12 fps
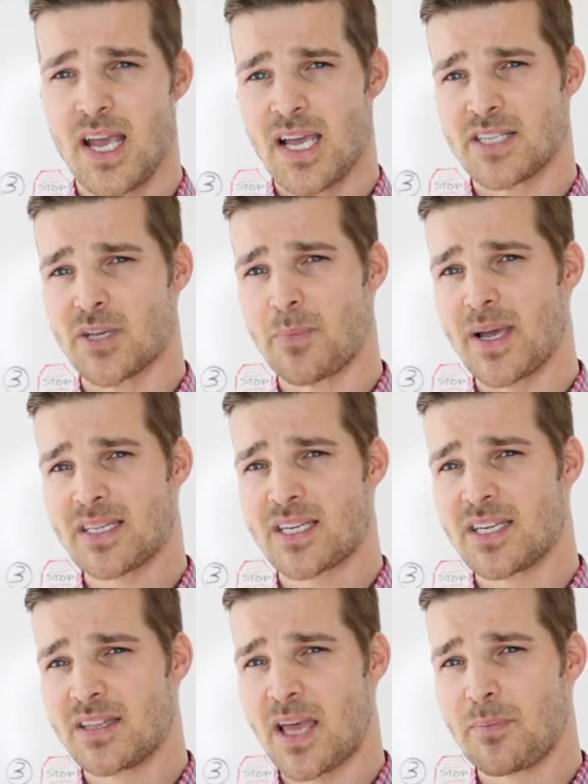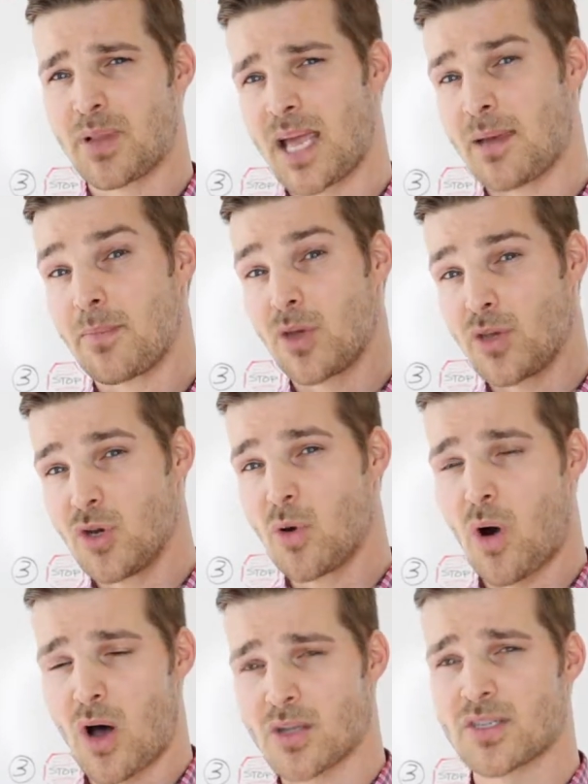And so basically they blame
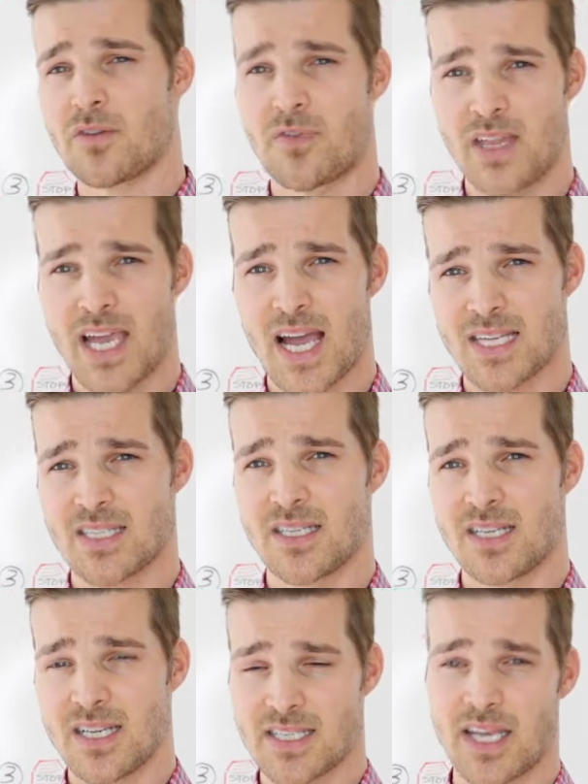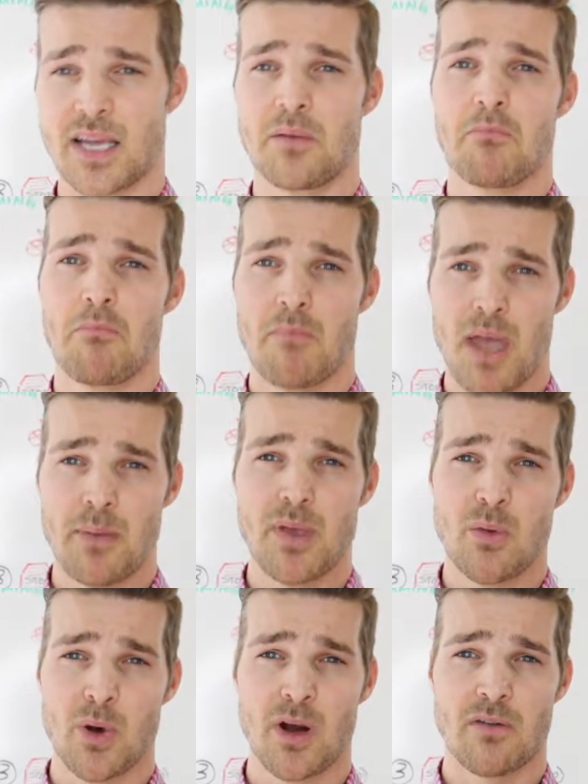you also for the accident. They say, maybe
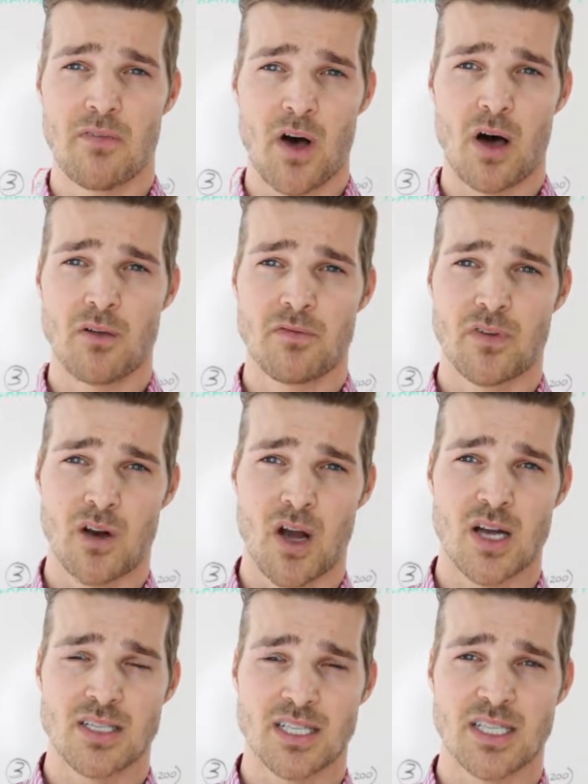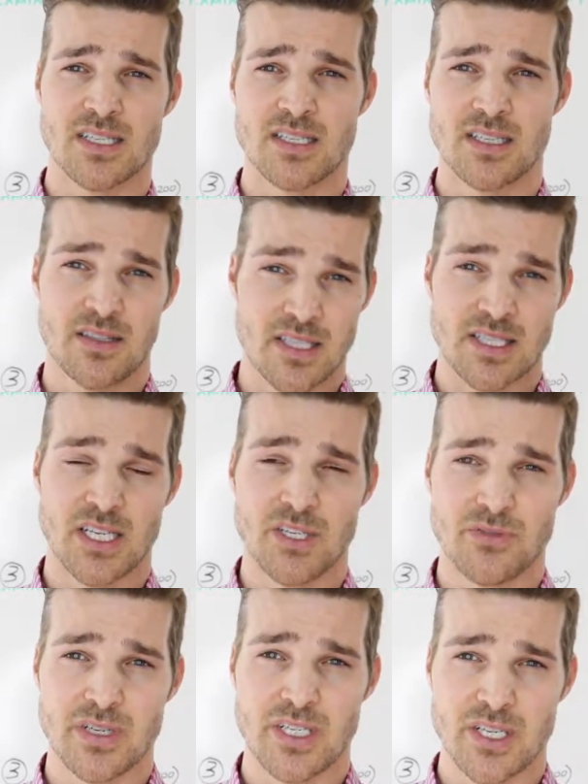you were at fault for causing this
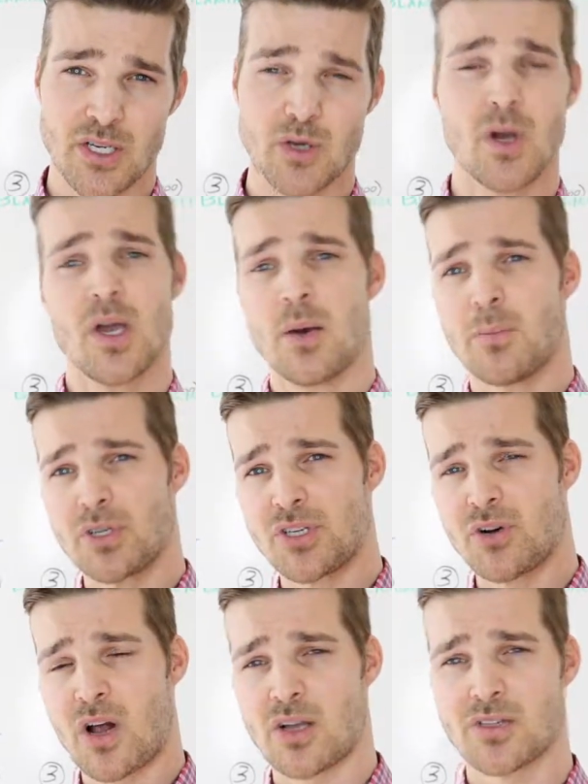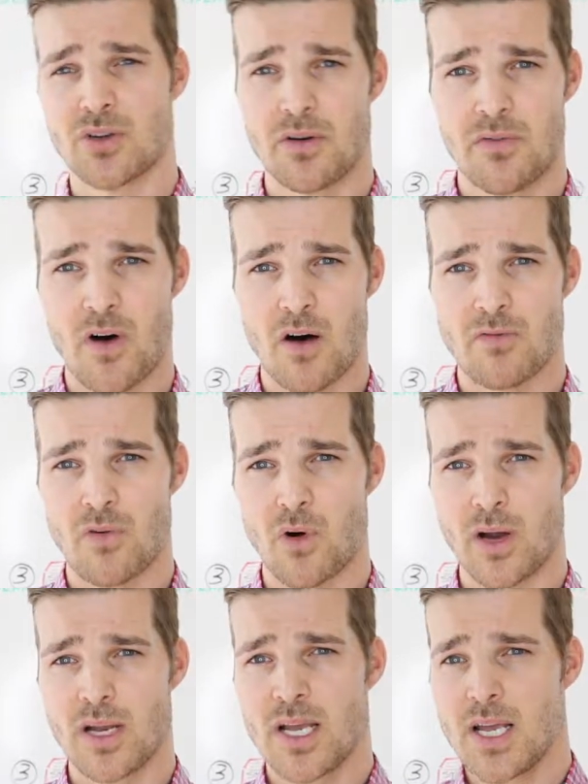injury to you, but you're also at fault
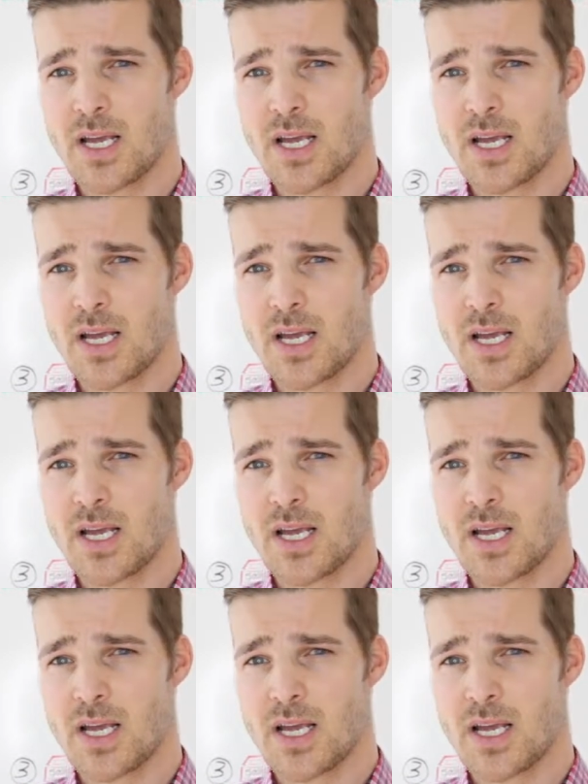for it.